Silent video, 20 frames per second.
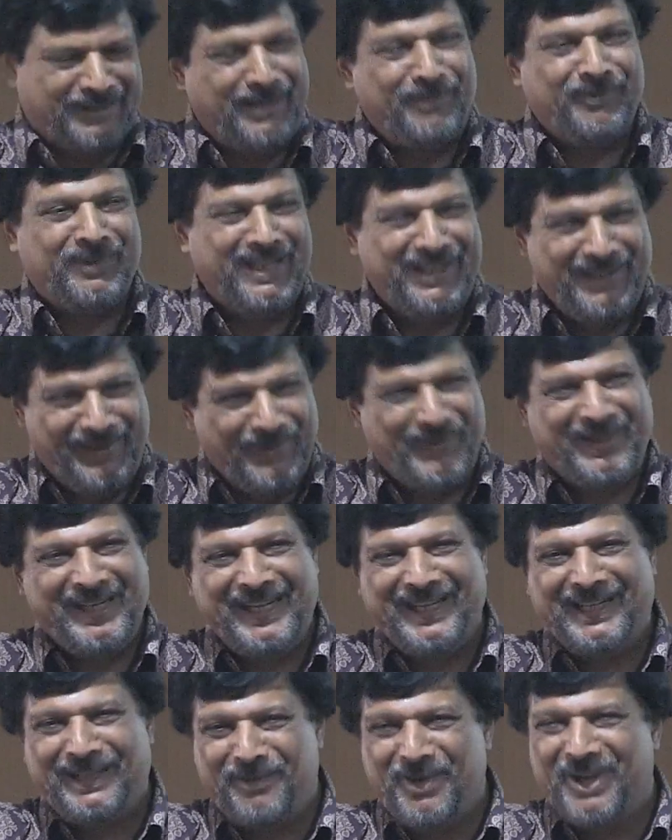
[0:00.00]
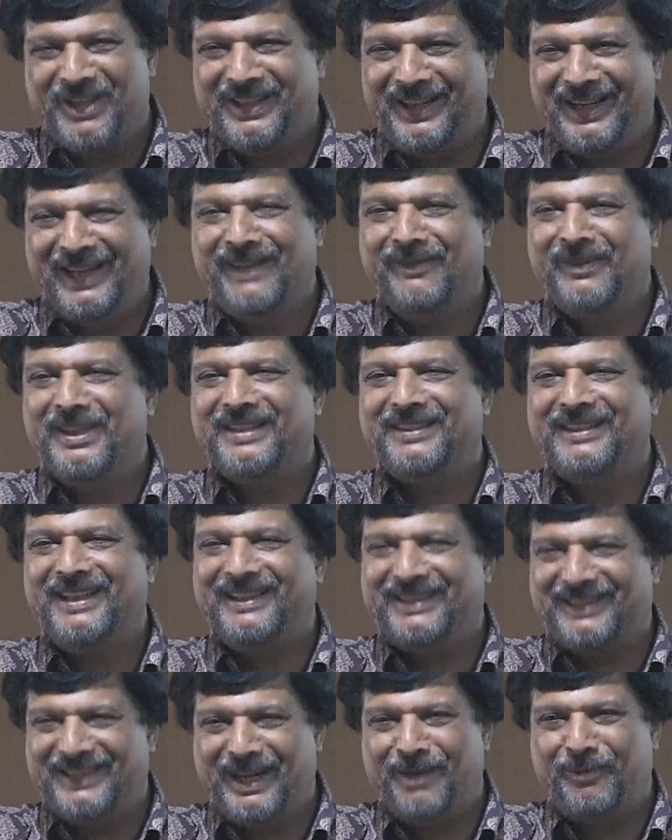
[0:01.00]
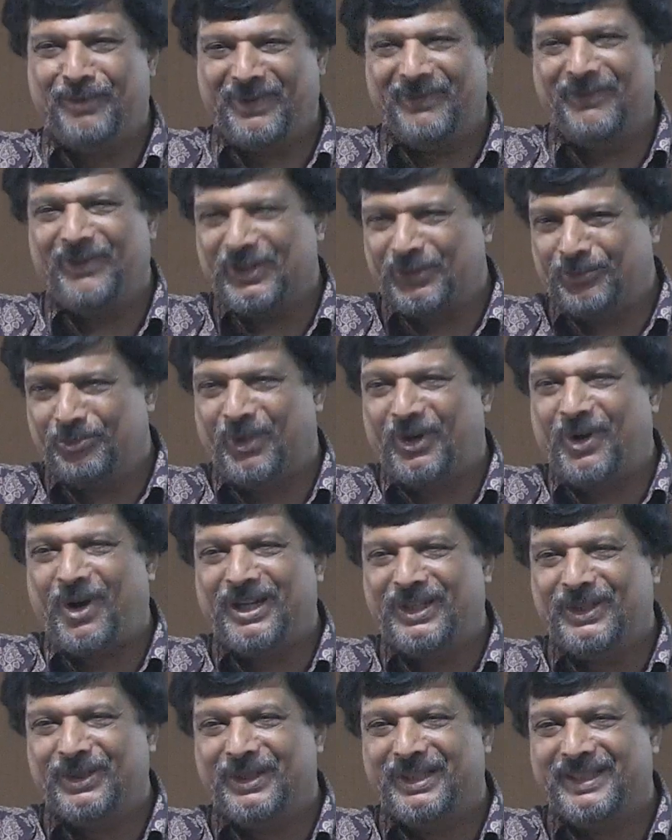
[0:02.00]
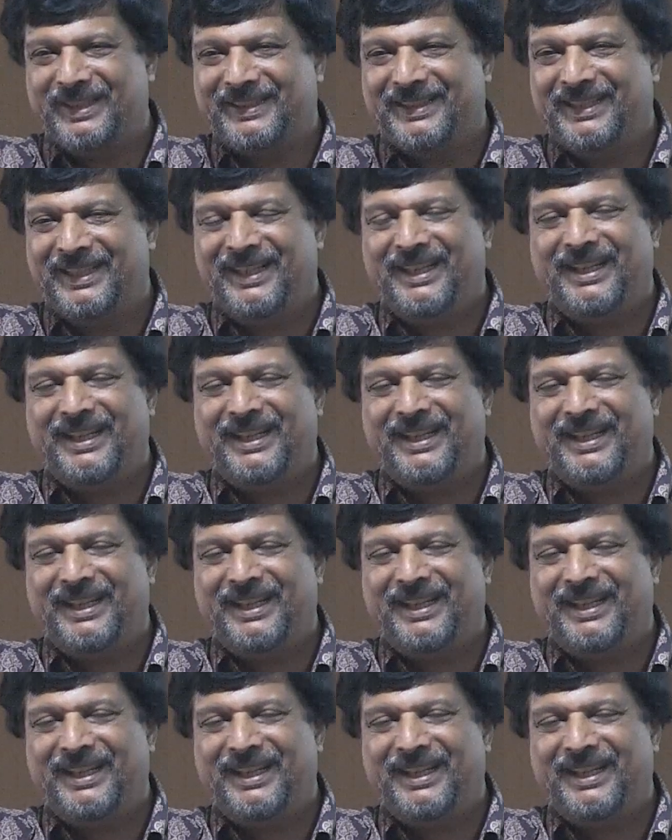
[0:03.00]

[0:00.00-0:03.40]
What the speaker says: something unique about the linguistics that was brought to us